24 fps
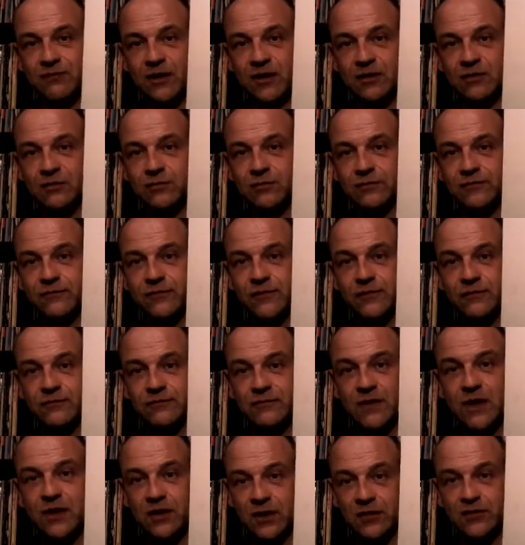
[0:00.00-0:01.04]
record for
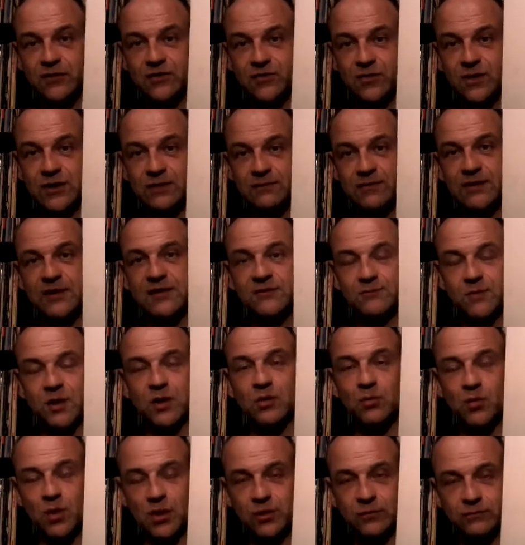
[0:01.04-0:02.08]
another 20 minutes, but
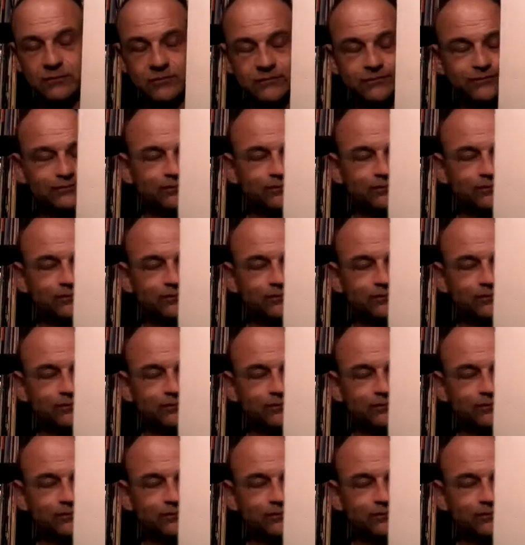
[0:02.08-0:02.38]
I won't.